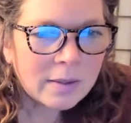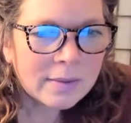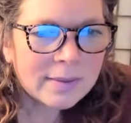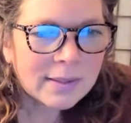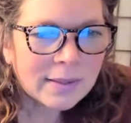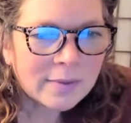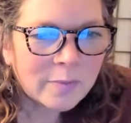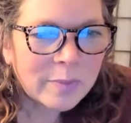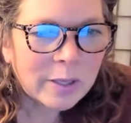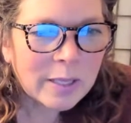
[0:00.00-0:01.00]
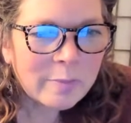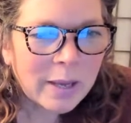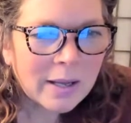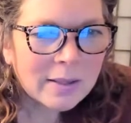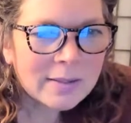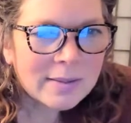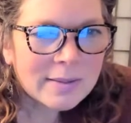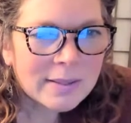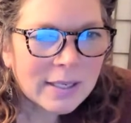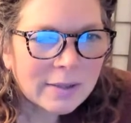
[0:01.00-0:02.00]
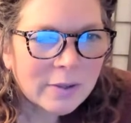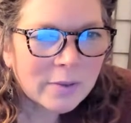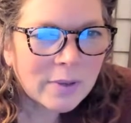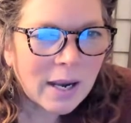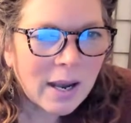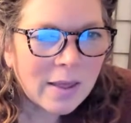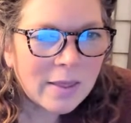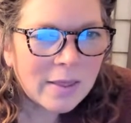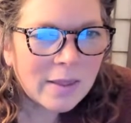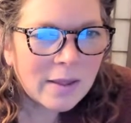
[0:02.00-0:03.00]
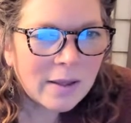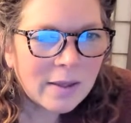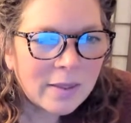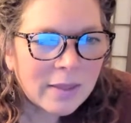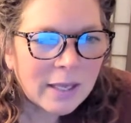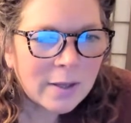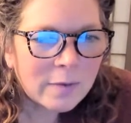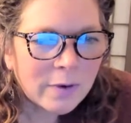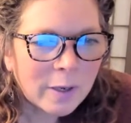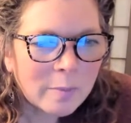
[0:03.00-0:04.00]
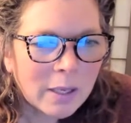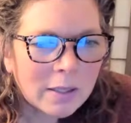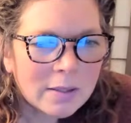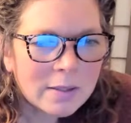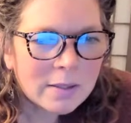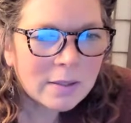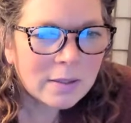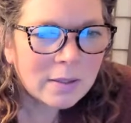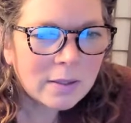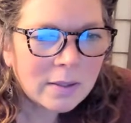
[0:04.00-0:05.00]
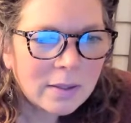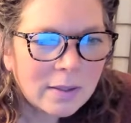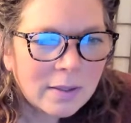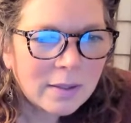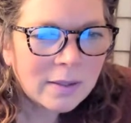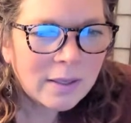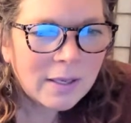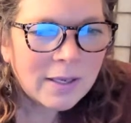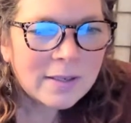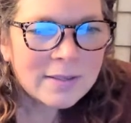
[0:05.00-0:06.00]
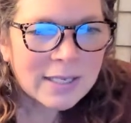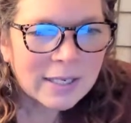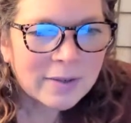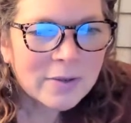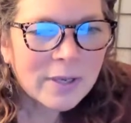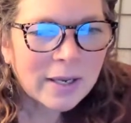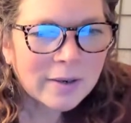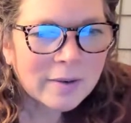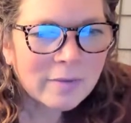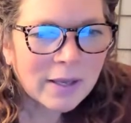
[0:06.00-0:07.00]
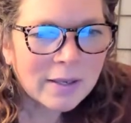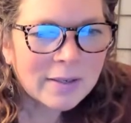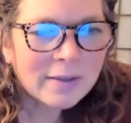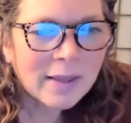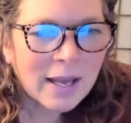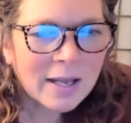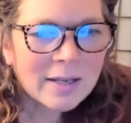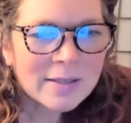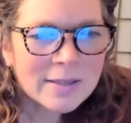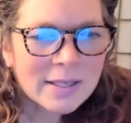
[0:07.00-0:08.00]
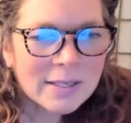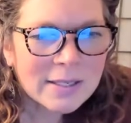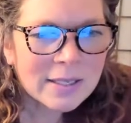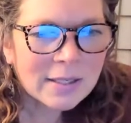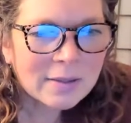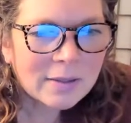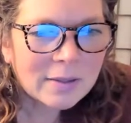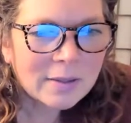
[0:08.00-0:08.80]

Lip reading: So Barely Balanced Tarot, thank you very much. Tarot Caravan, that is the idea.